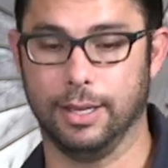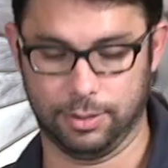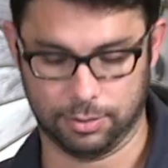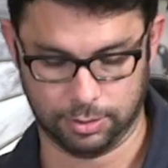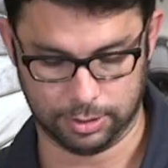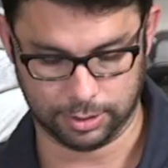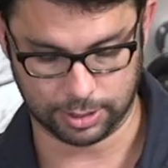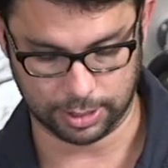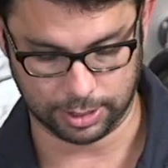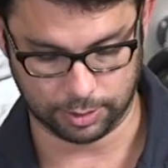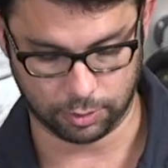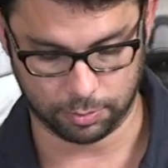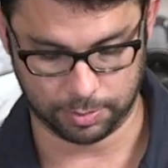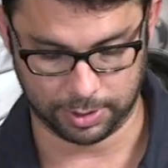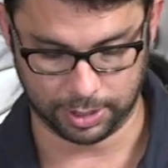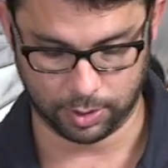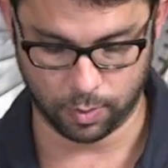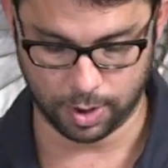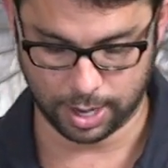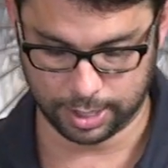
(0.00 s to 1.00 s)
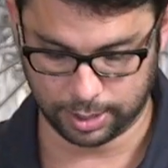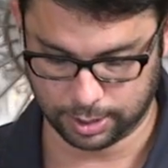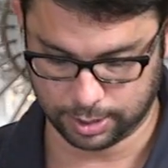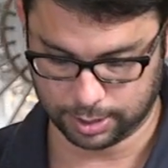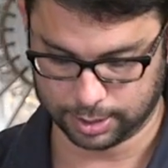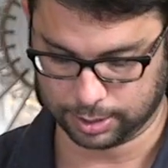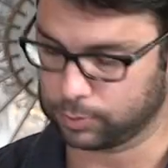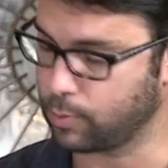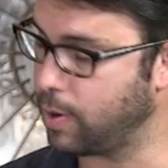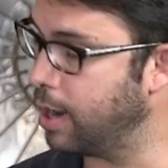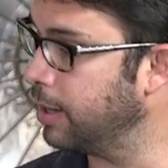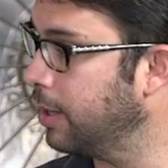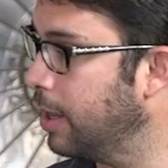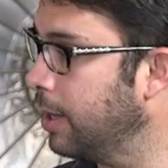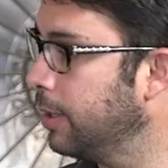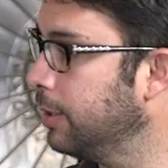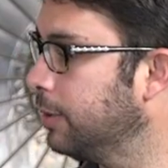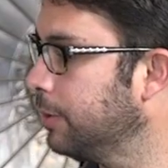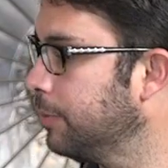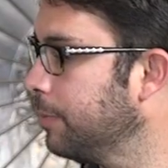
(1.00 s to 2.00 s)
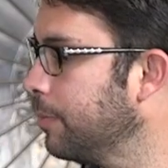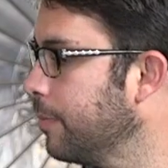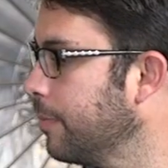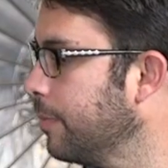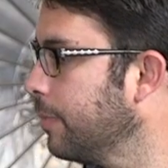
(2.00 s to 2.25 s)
So it could be quite nice.